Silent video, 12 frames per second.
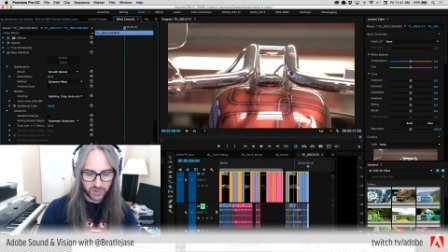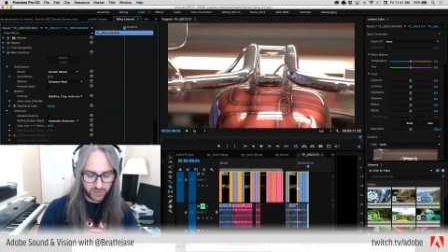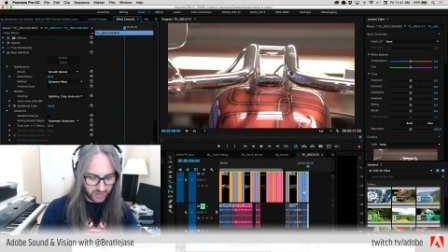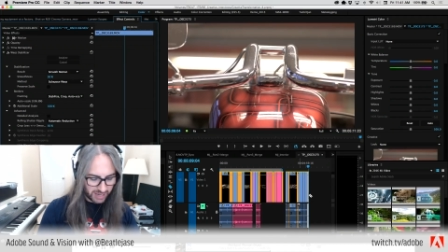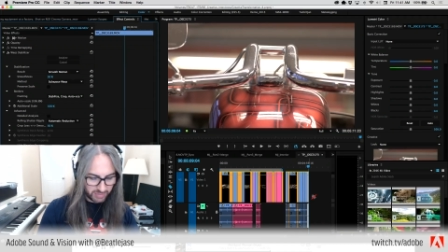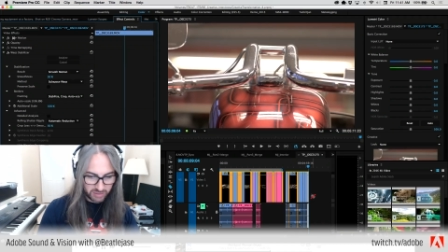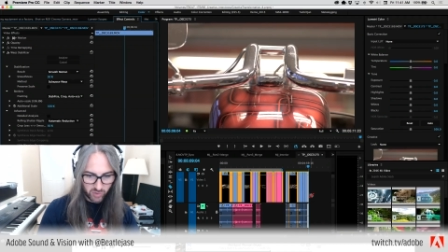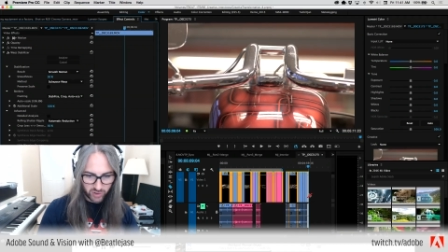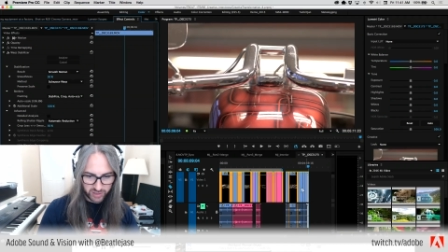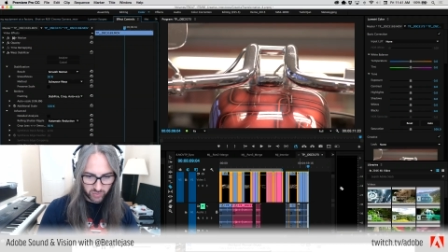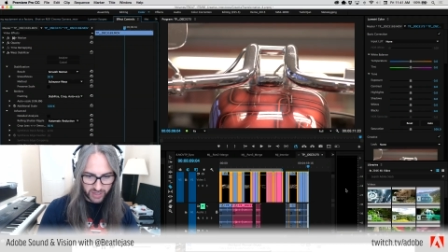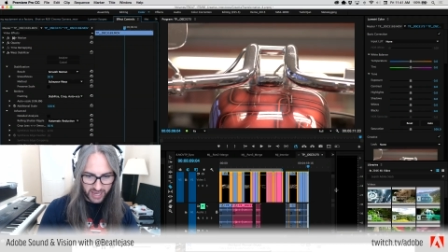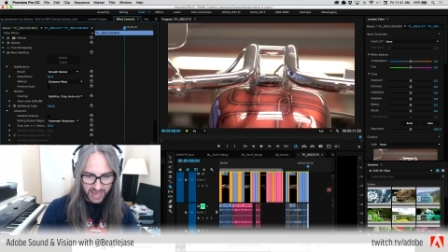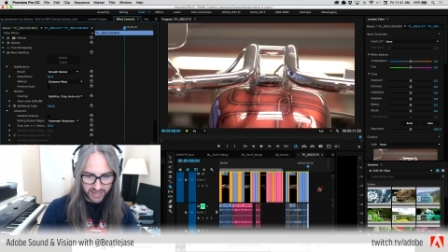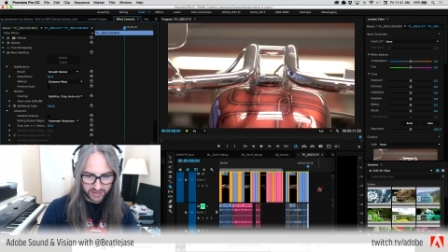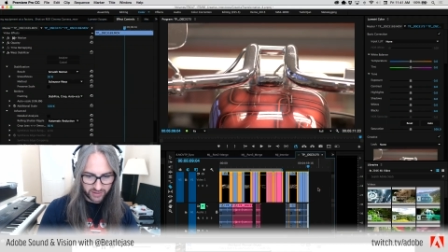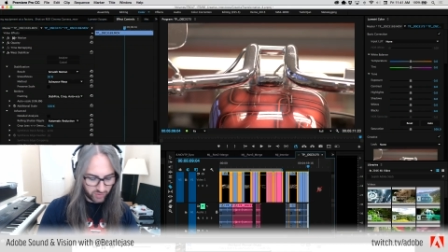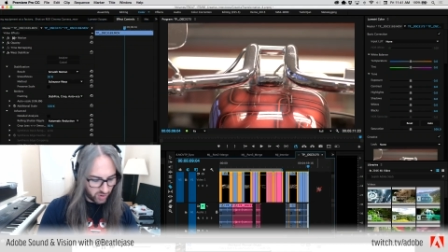So how many more did we
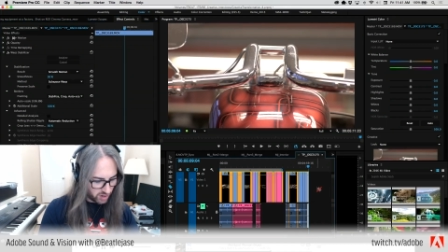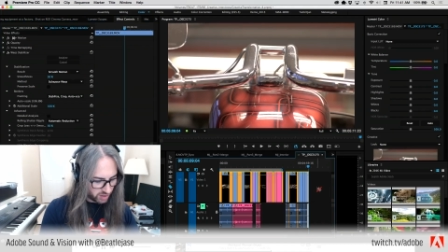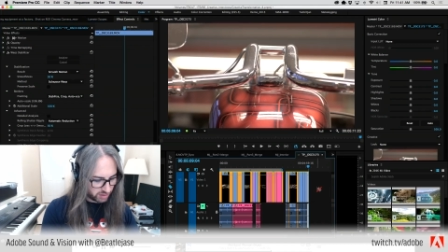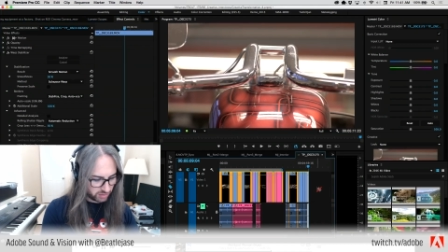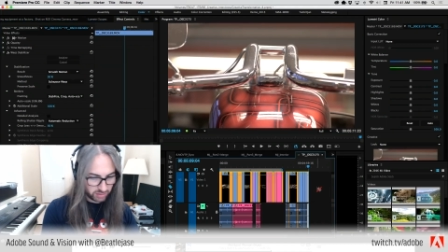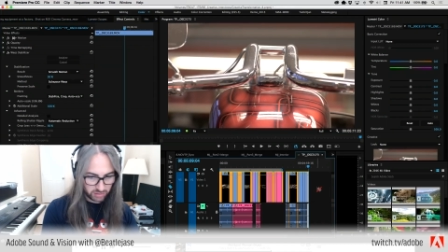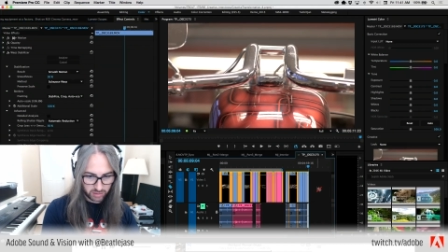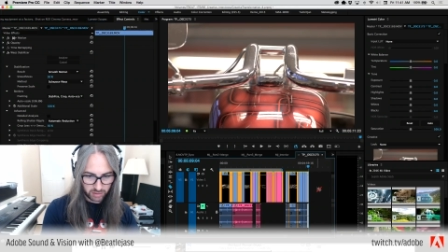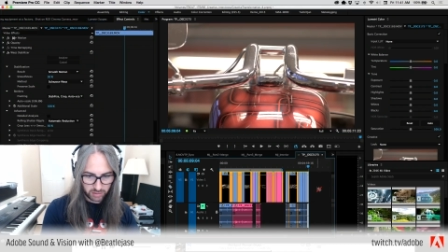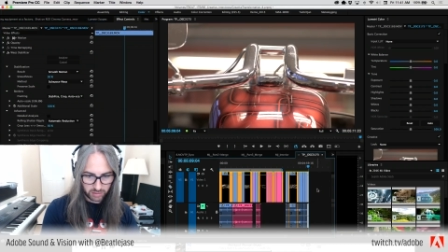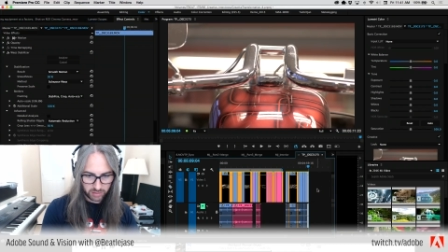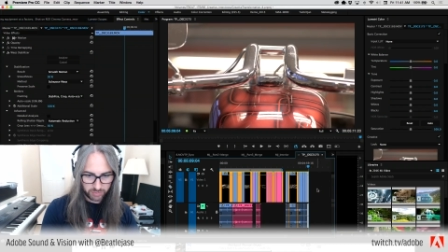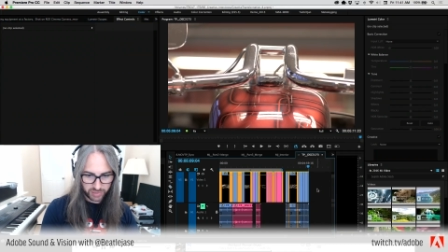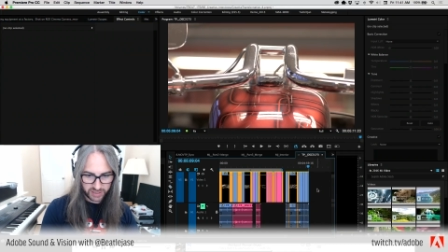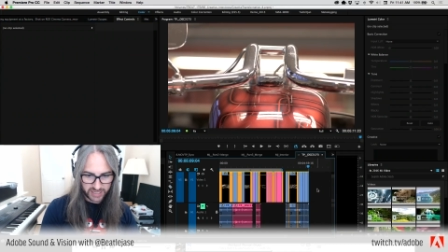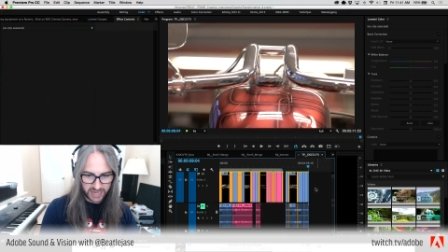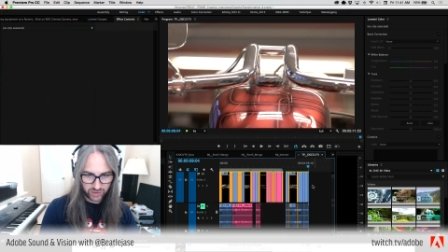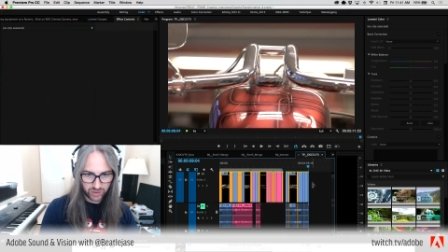add to our
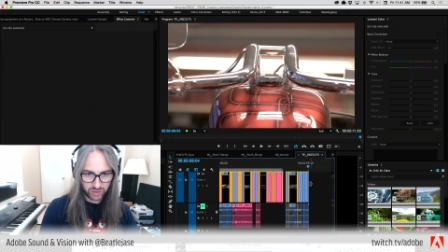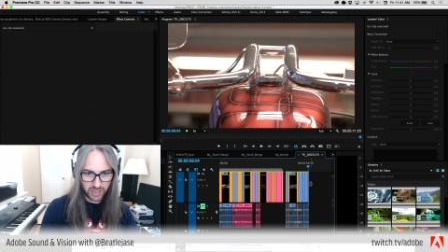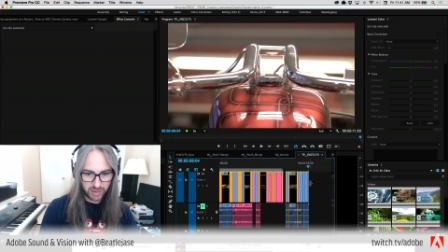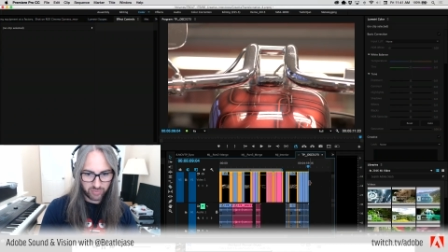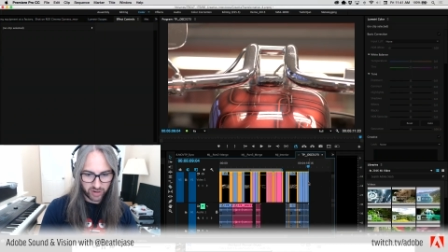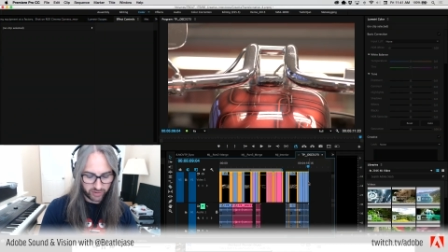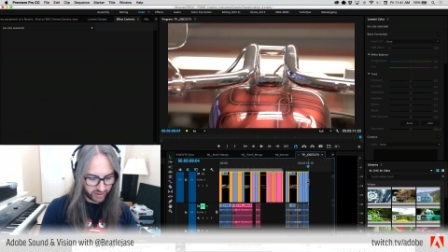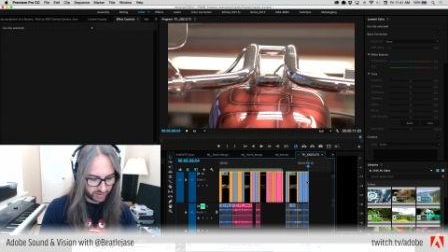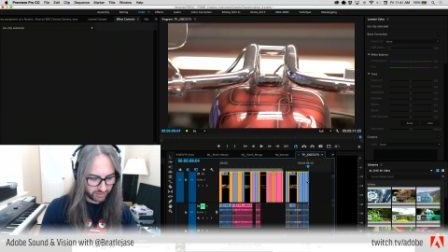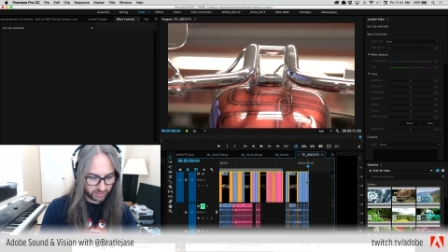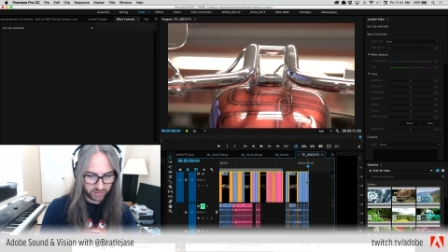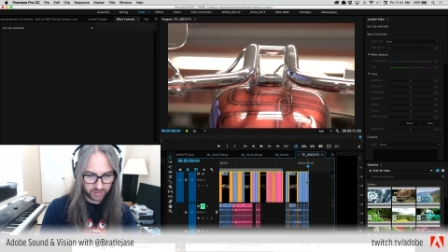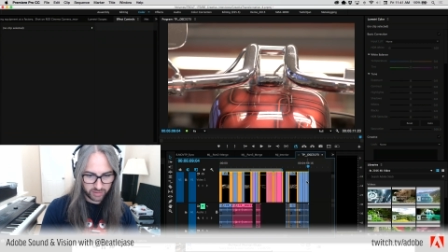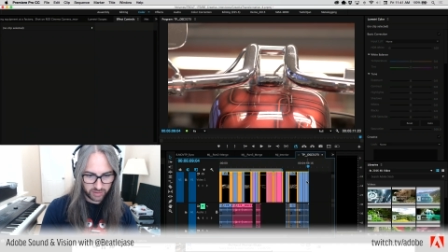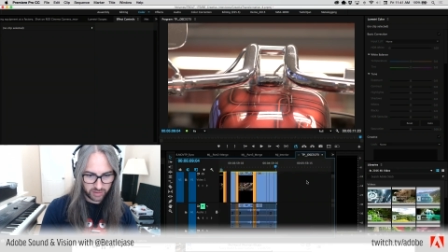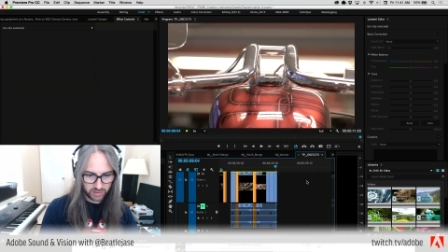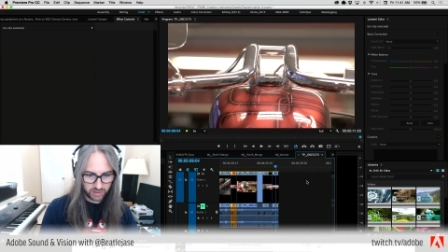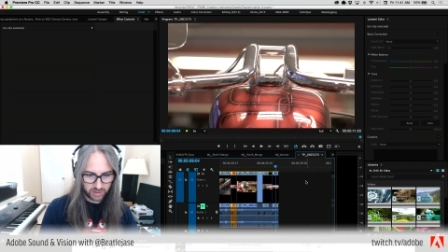potential library?
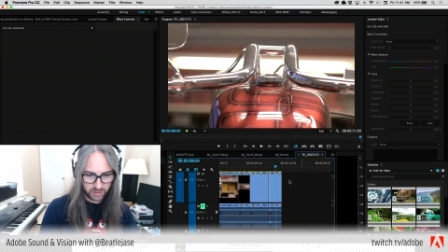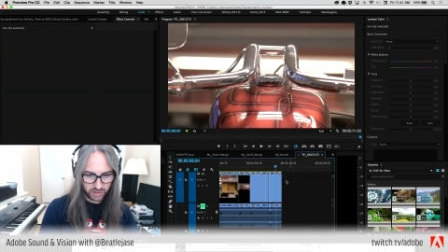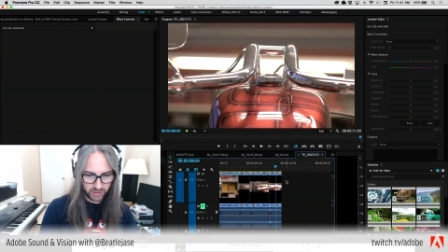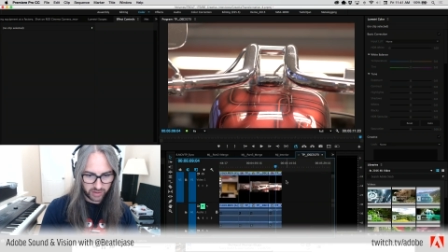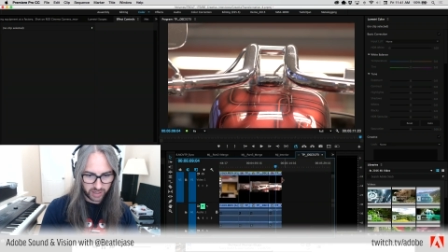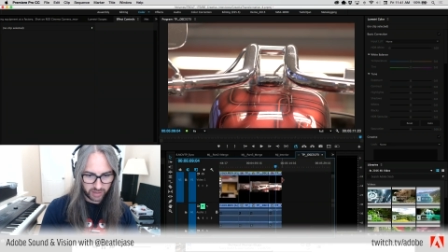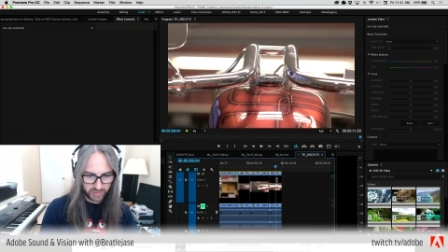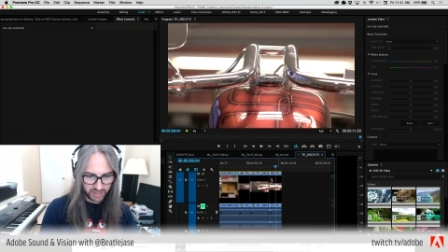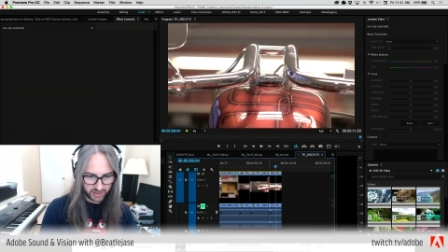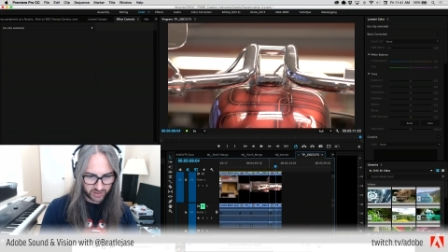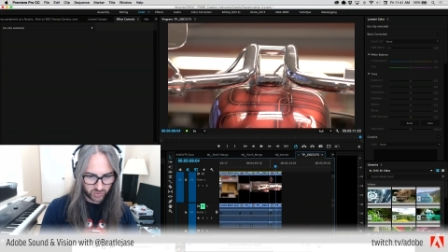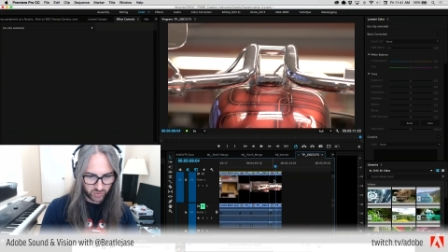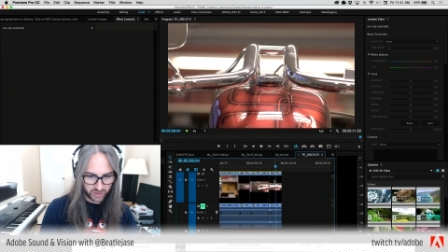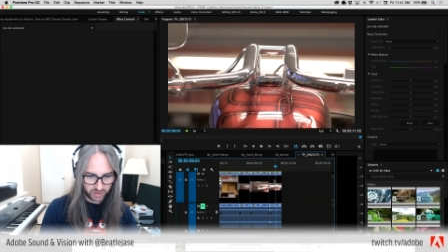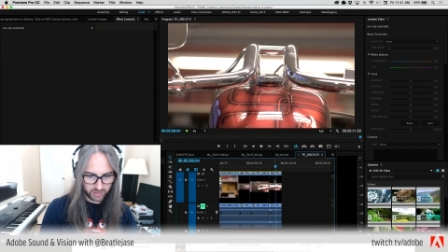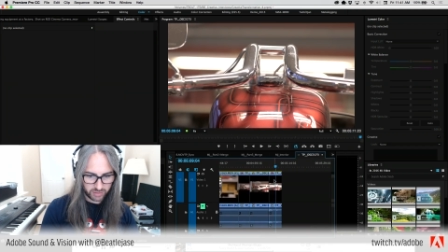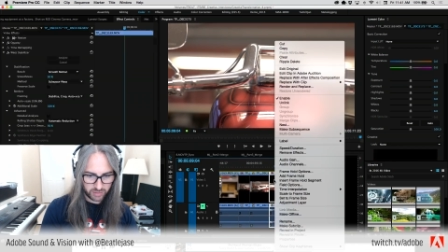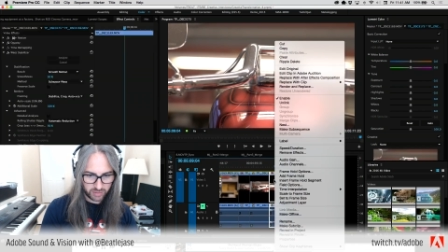Here, I gotta make this one.